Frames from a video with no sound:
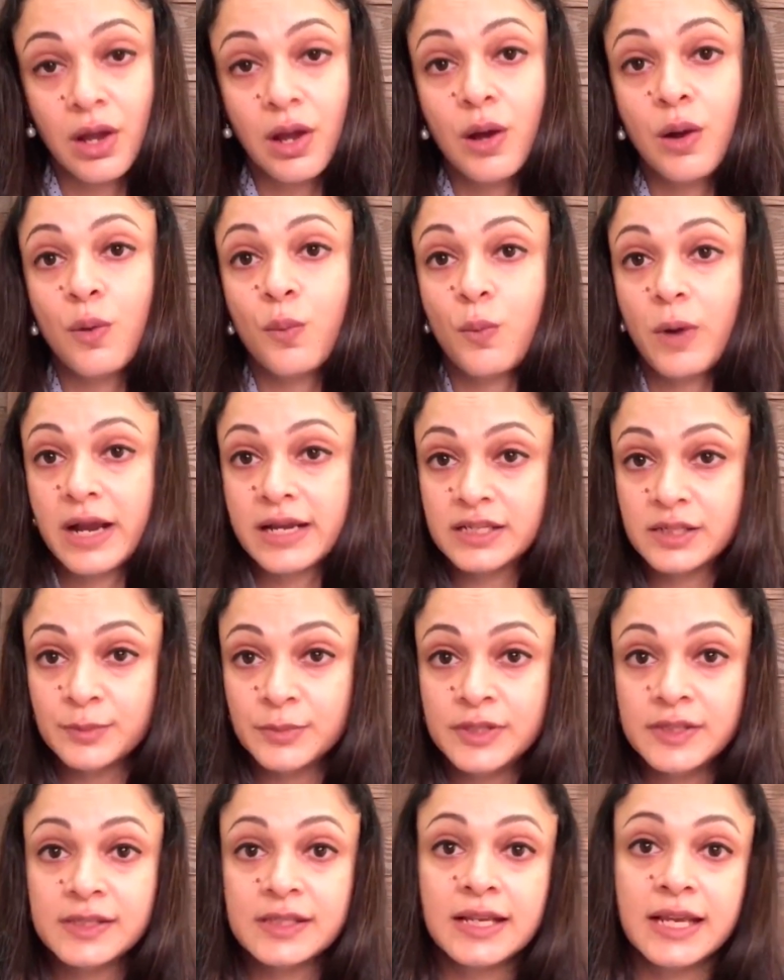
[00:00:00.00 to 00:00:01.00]

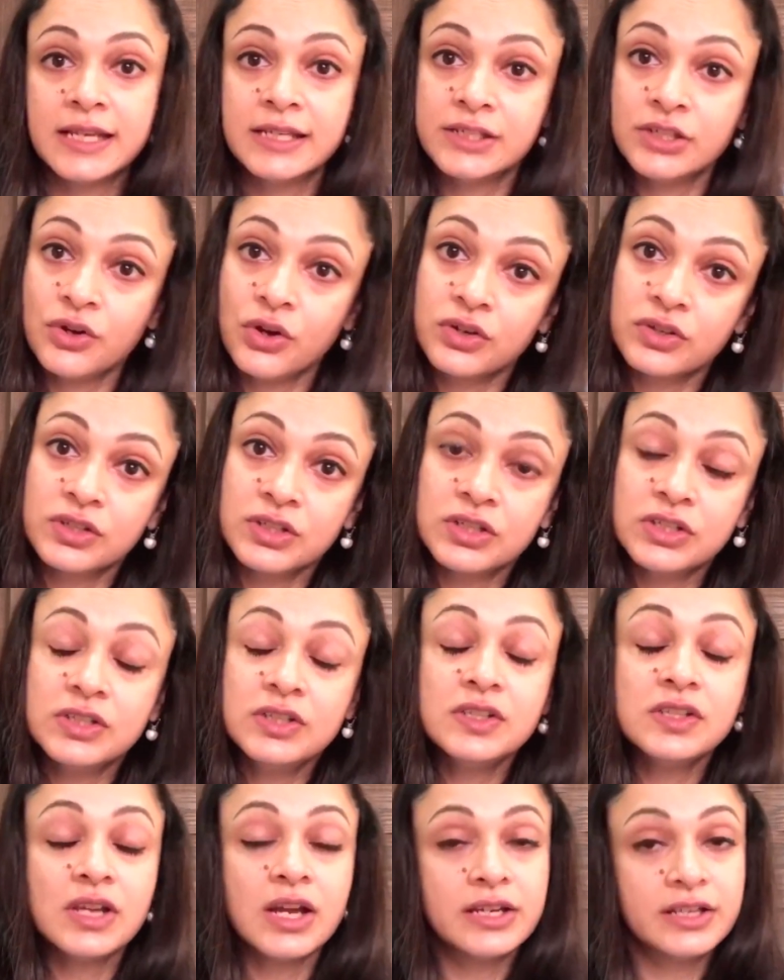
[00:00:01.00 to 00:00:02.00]
vitamins and
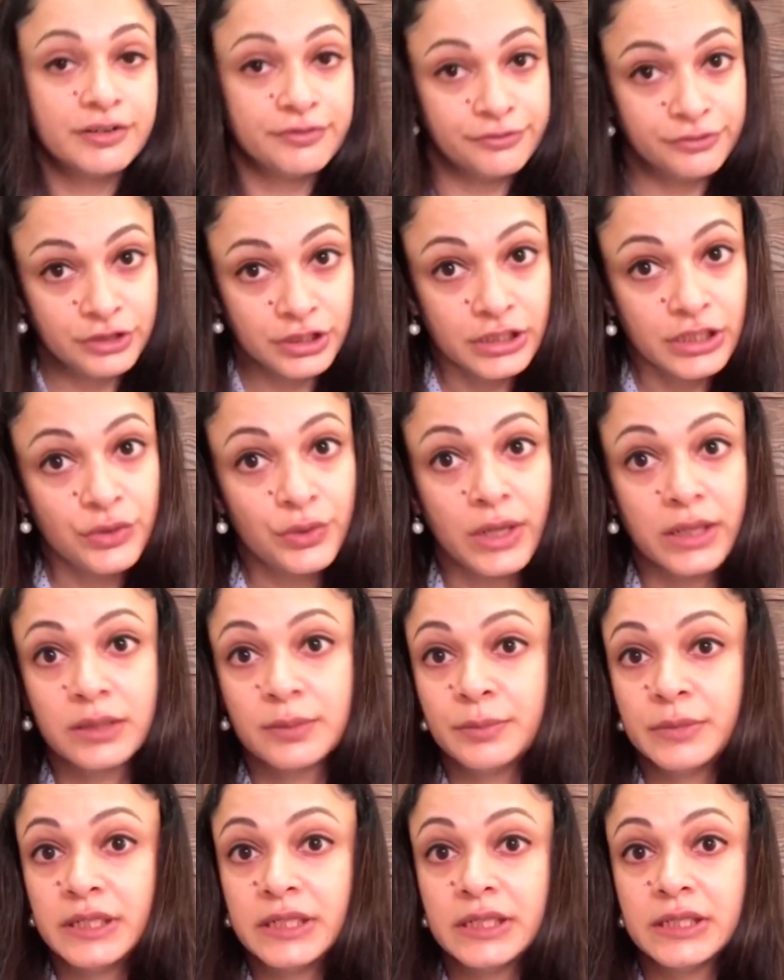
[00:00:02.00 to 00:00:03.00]
antioxidants are definitely
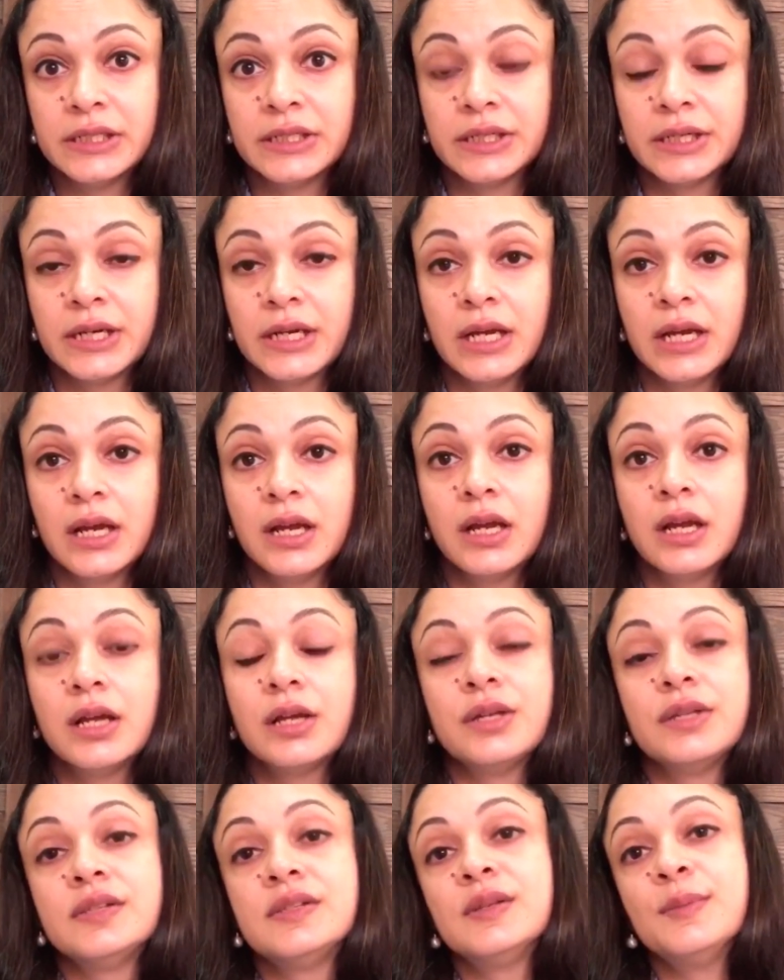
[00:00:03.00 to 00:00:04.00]
recommended.
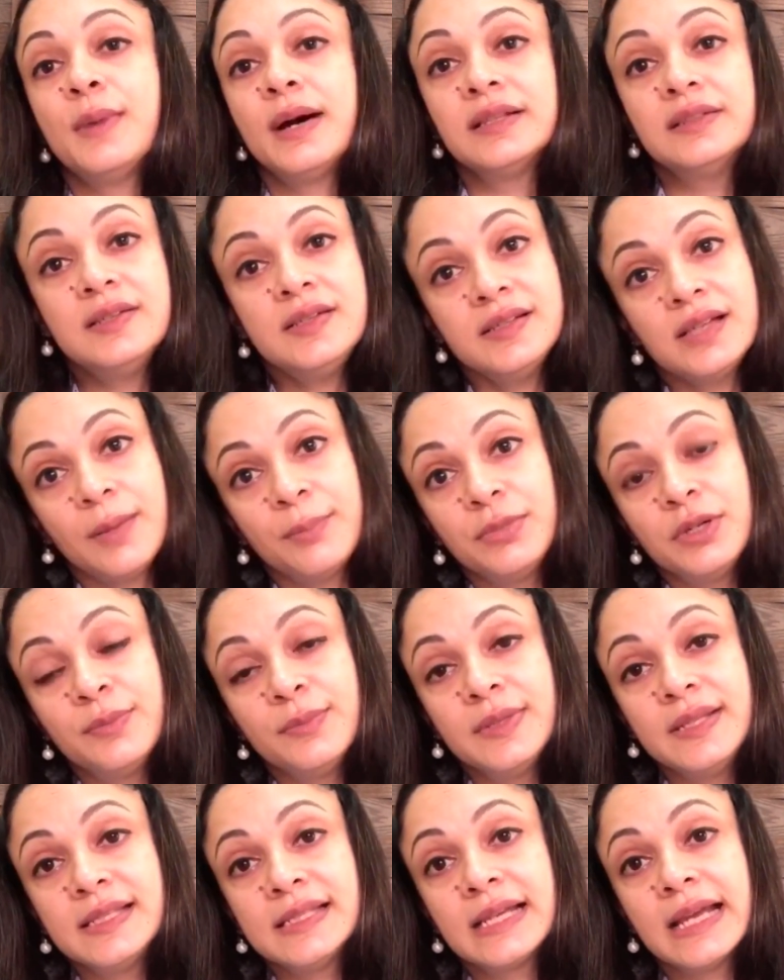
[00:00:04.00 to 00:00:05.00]
Some other
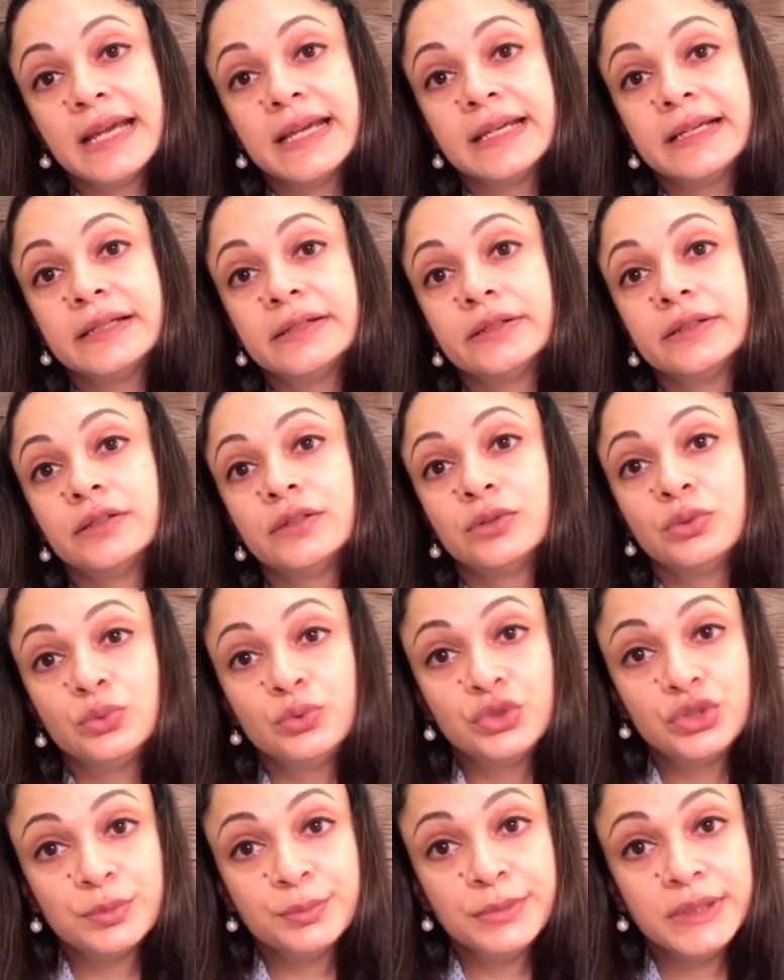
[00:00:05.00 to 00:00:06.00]
supplements like
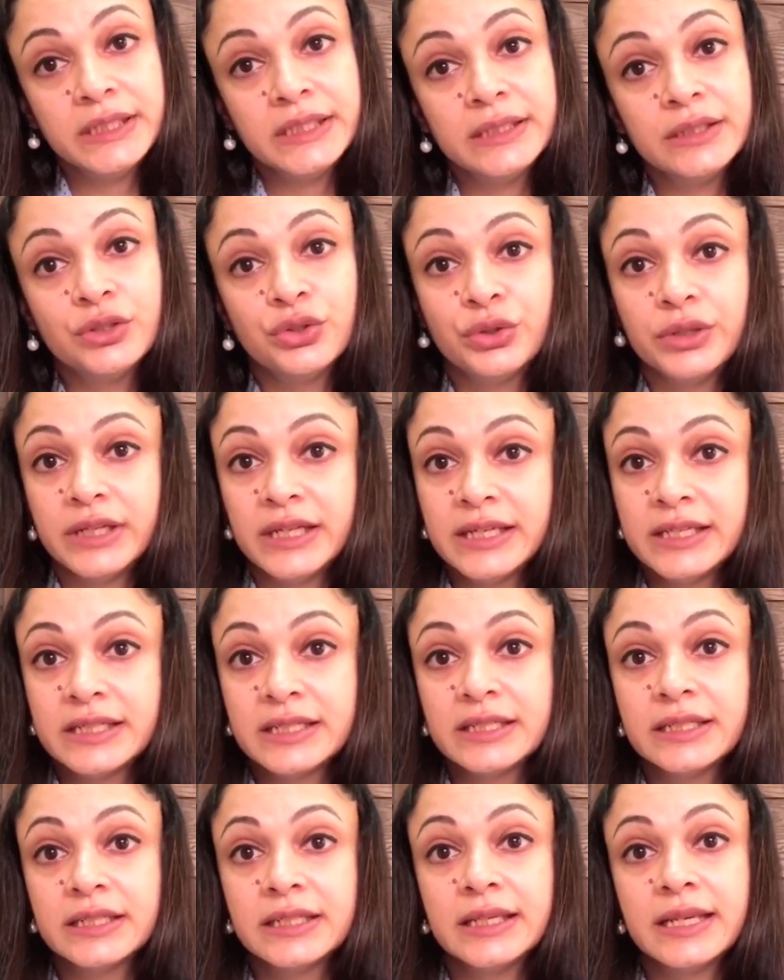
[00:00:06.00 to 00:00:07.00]
glutamine,
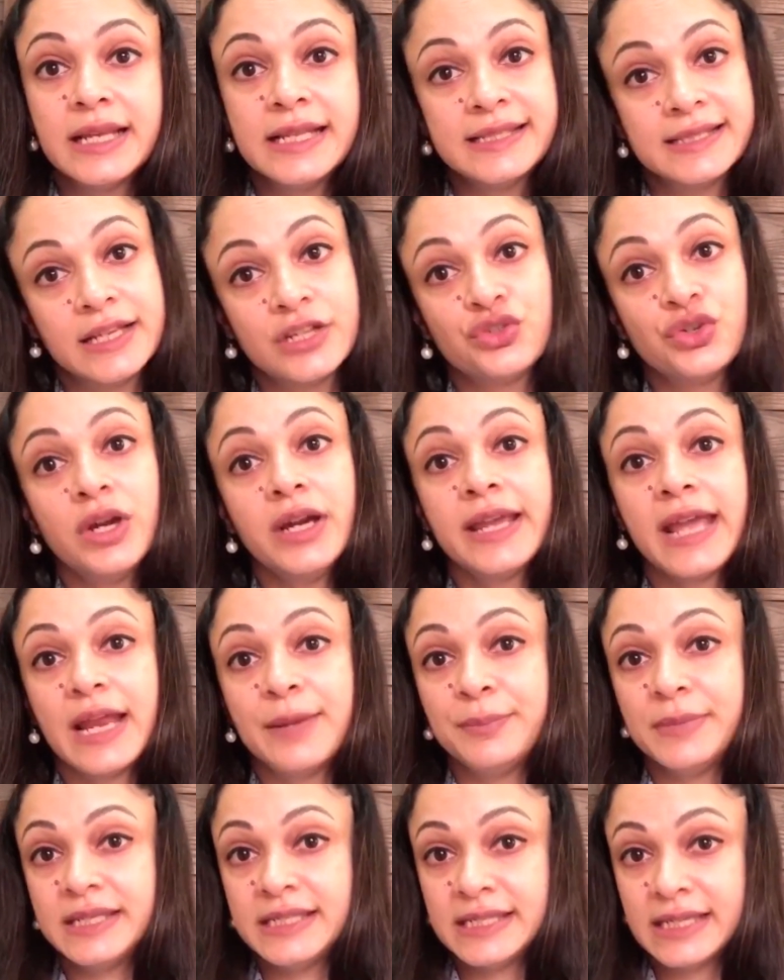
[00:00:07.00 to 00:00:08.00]
creatine, etc.
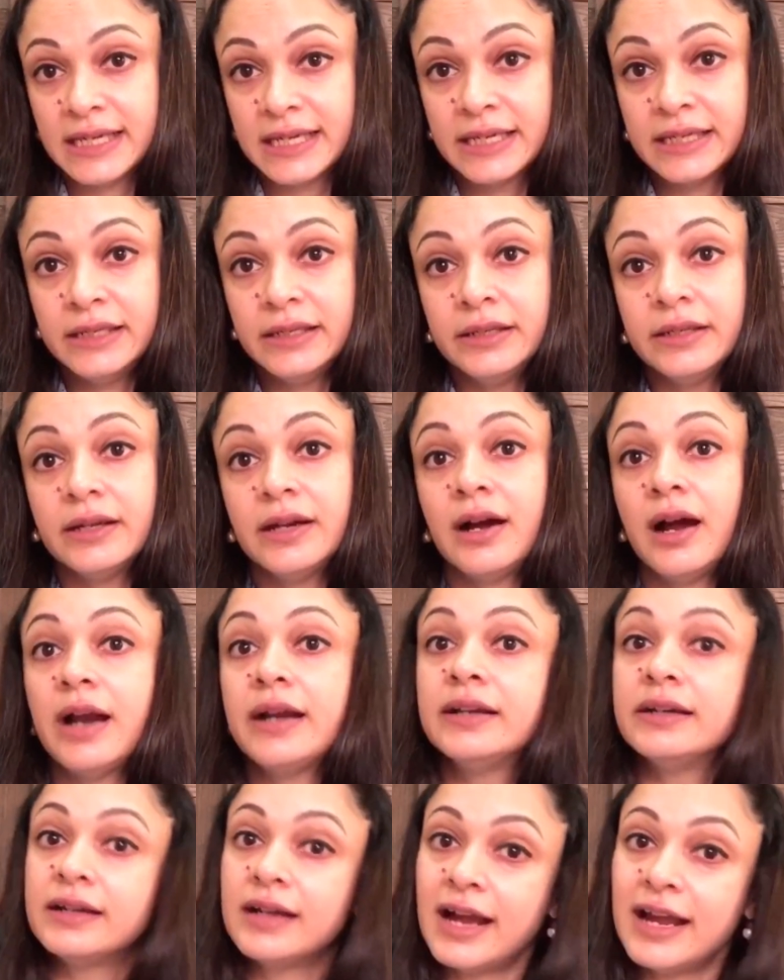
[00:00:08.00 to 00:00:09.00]
can be taken
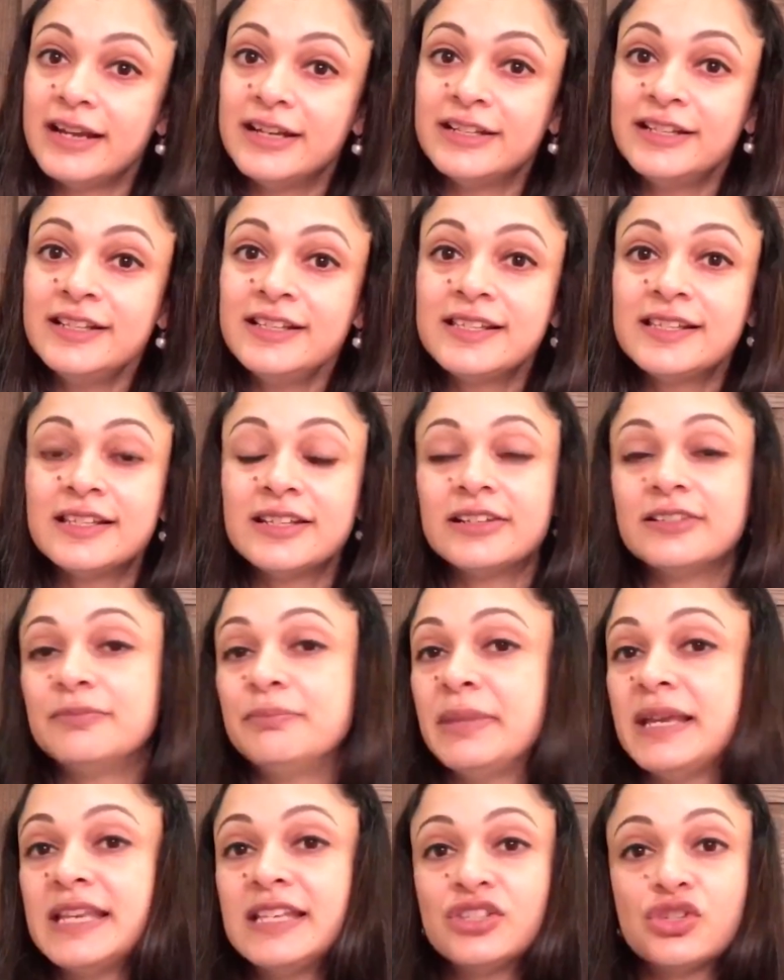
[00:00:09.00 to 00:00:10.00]
under guidance
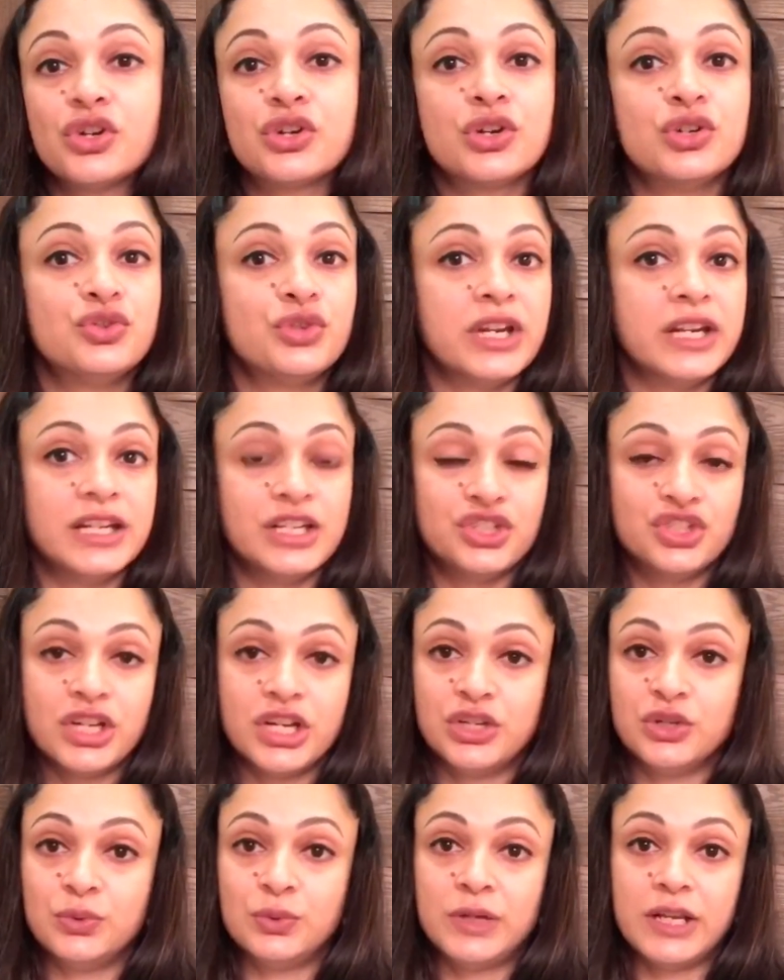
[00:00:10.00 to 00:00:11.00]
based on your training
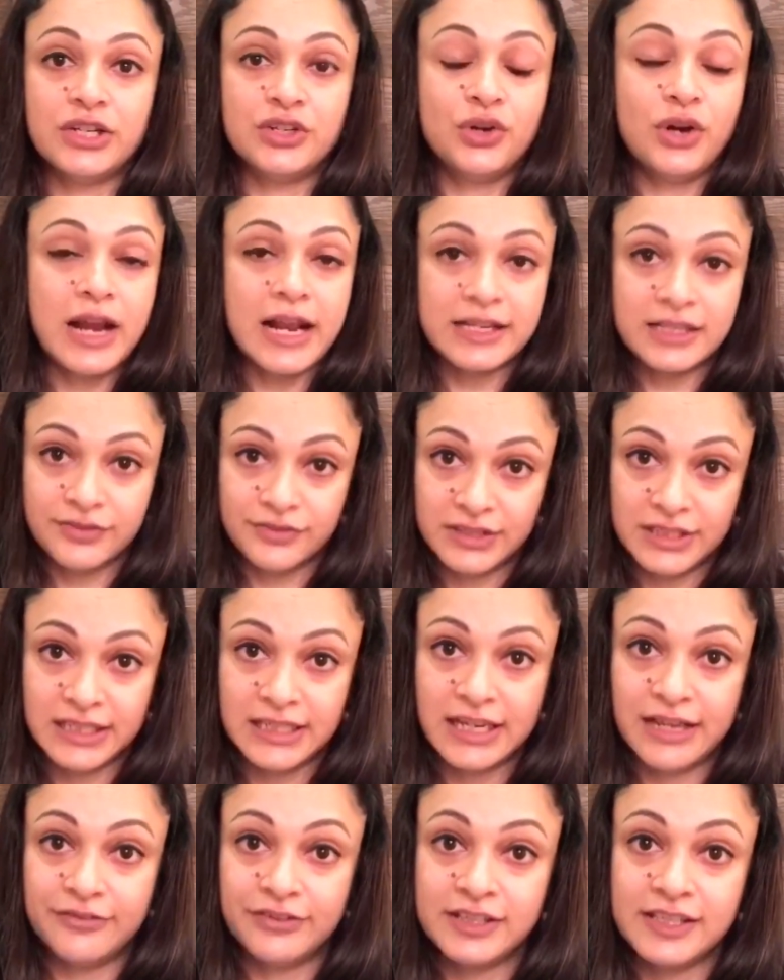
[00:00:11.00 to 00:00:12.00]
schedule and your activity
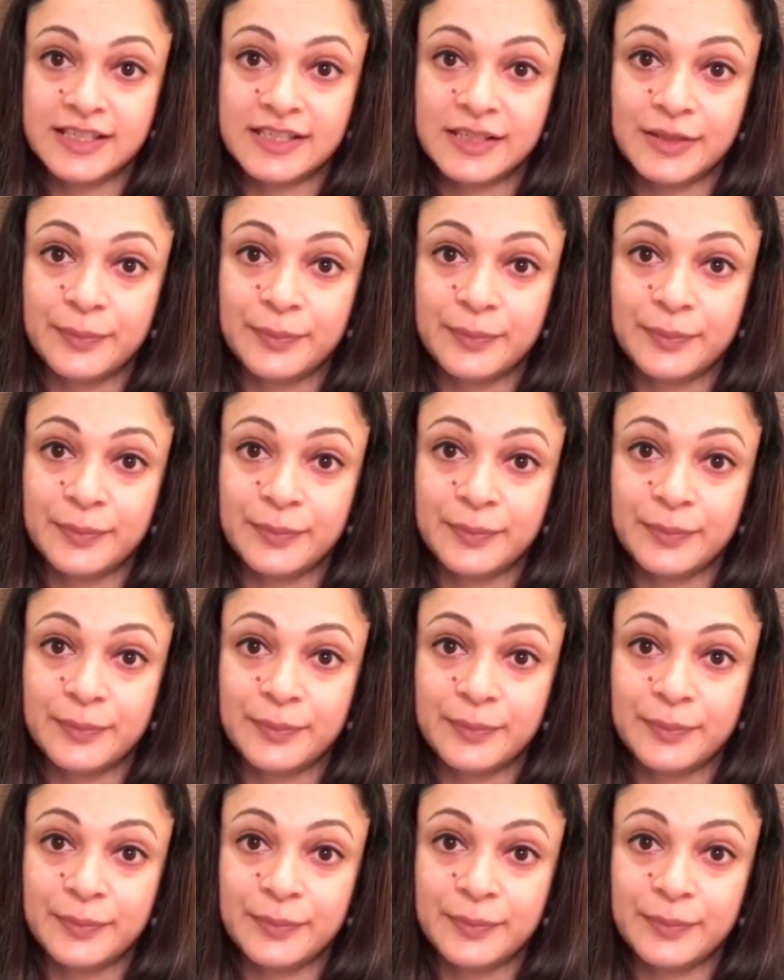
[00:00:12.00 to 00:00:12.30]
levels.